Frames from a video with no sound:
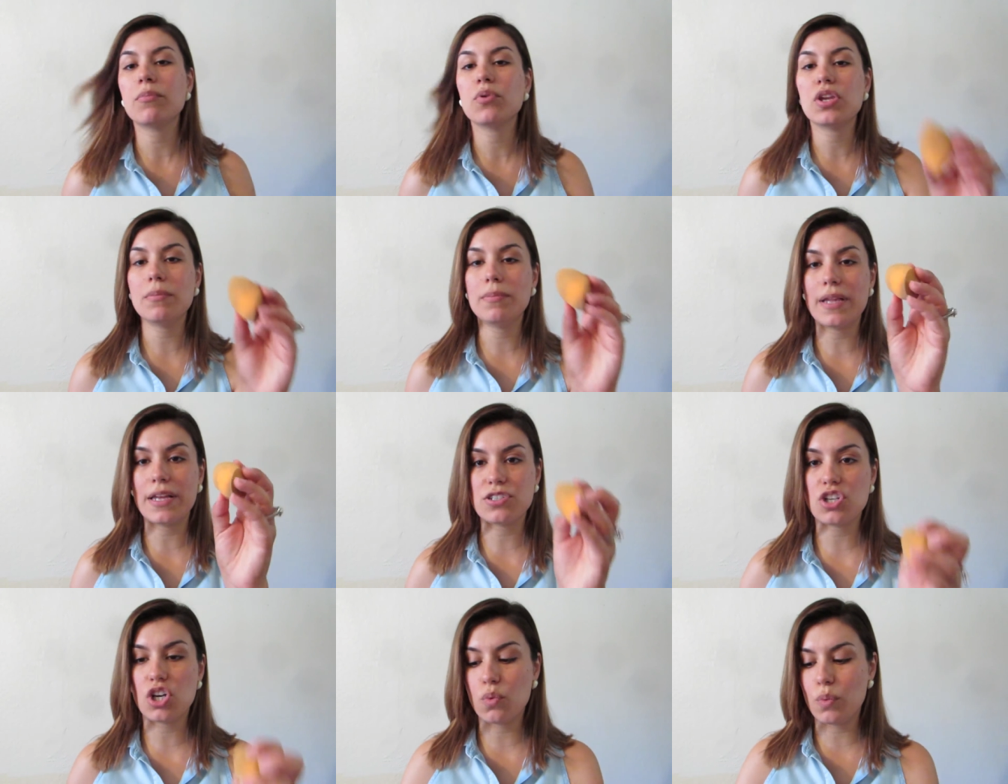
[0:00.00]
beauty
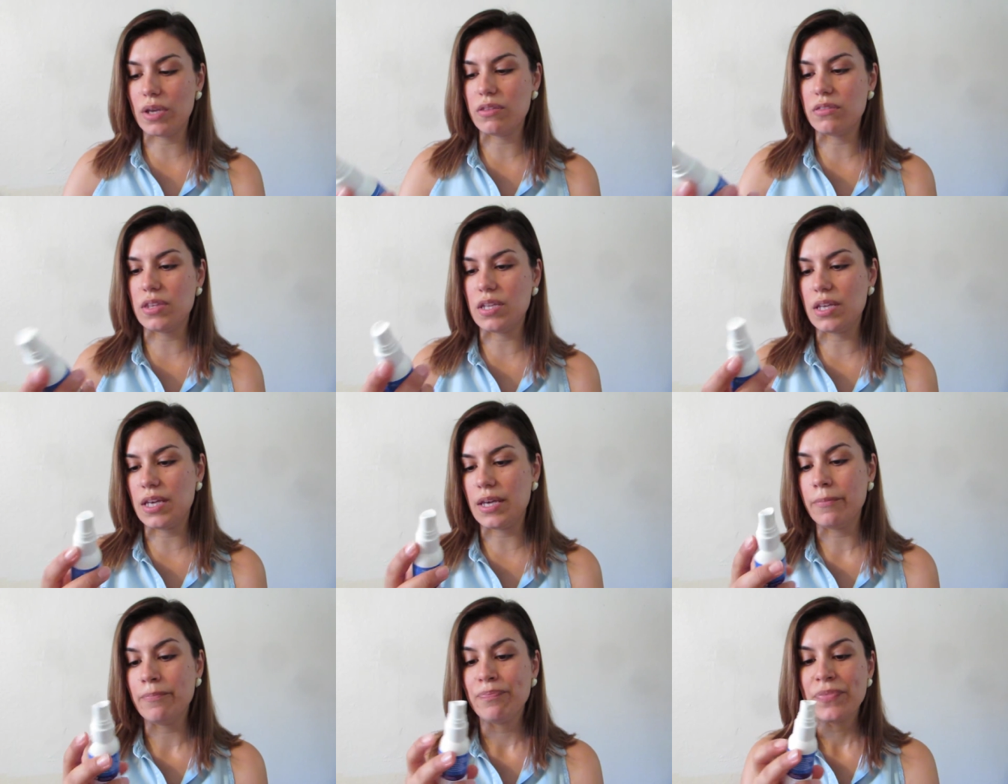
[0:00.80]
blender with
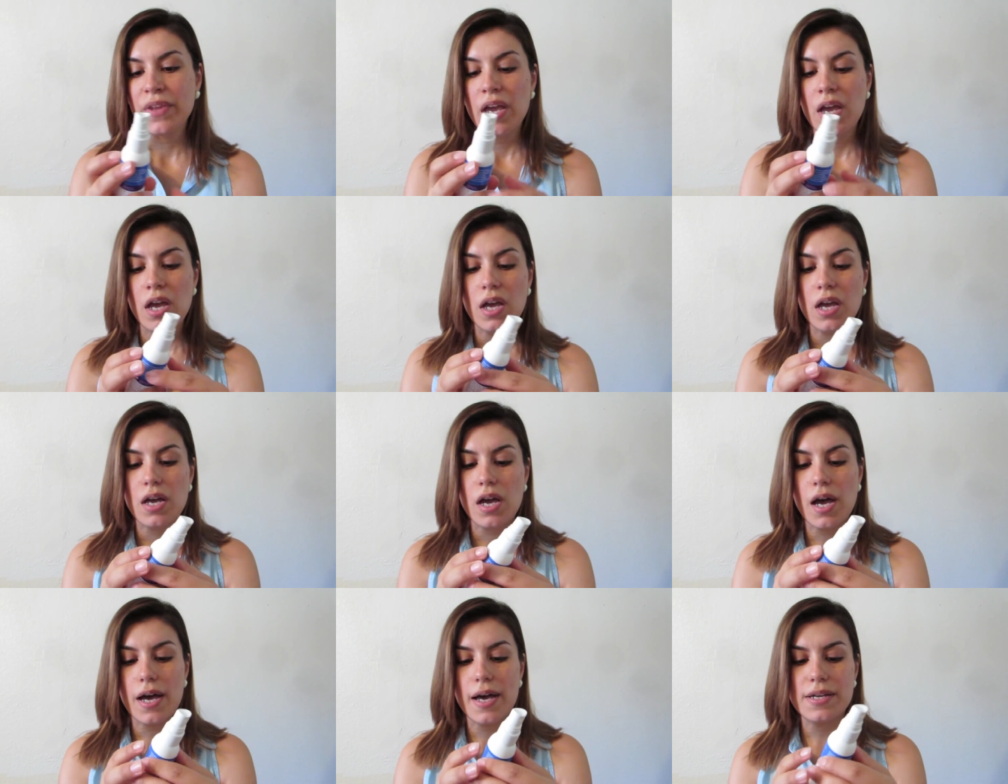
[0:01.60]
the
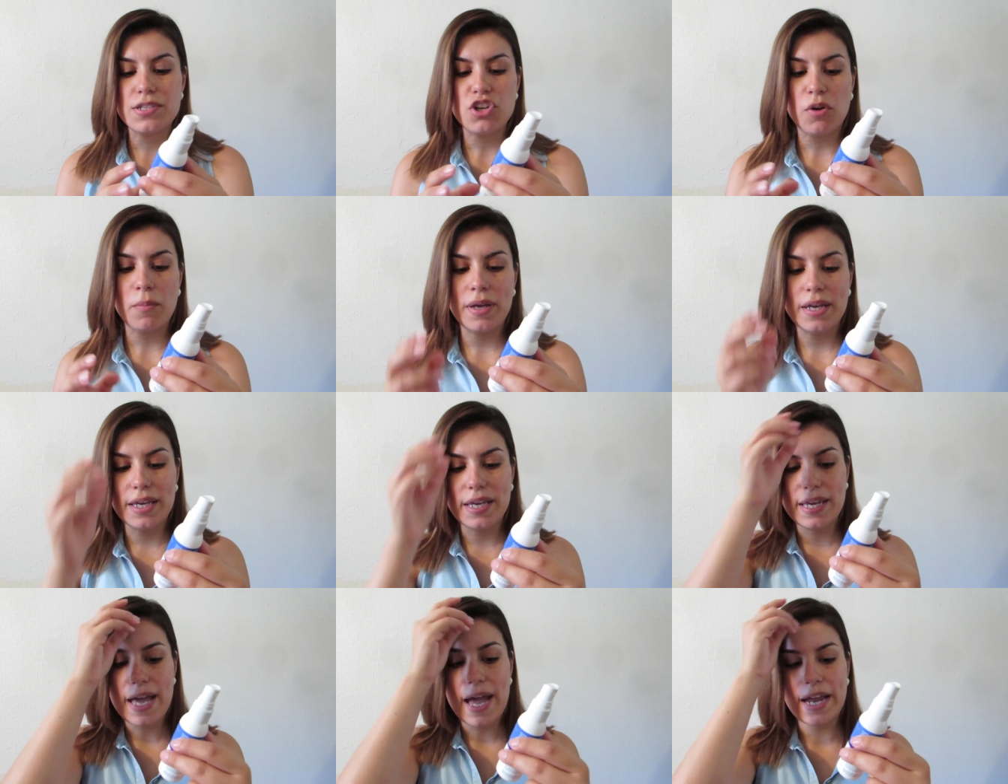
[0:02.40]
uh, Derma
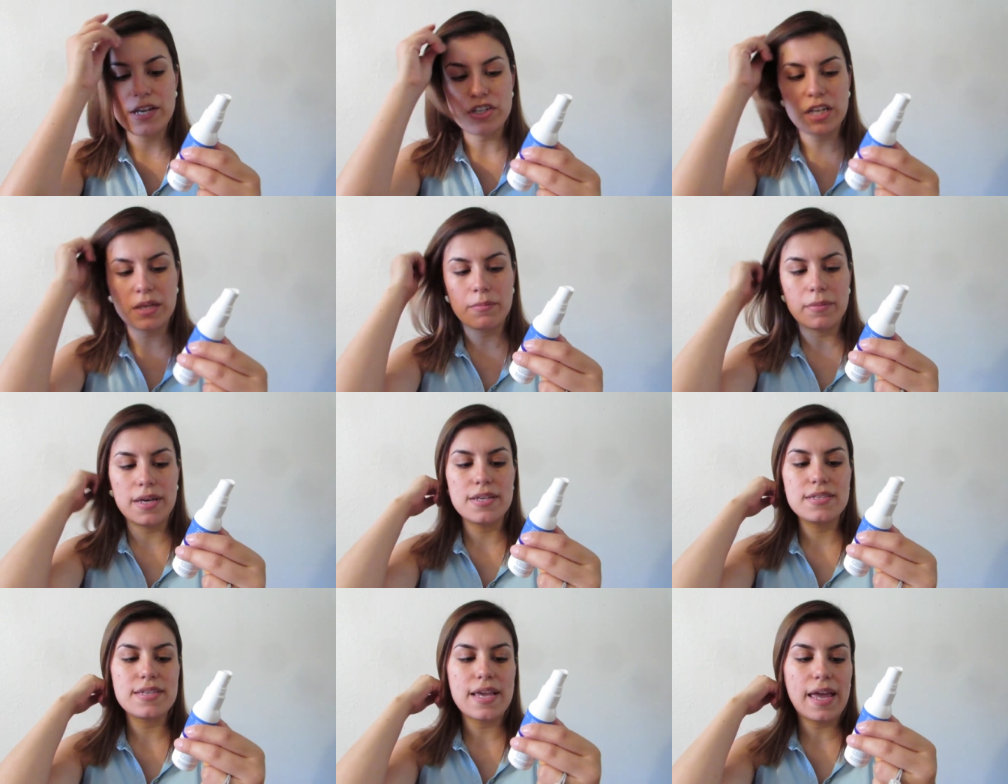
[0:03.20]
E Hydrating Mist.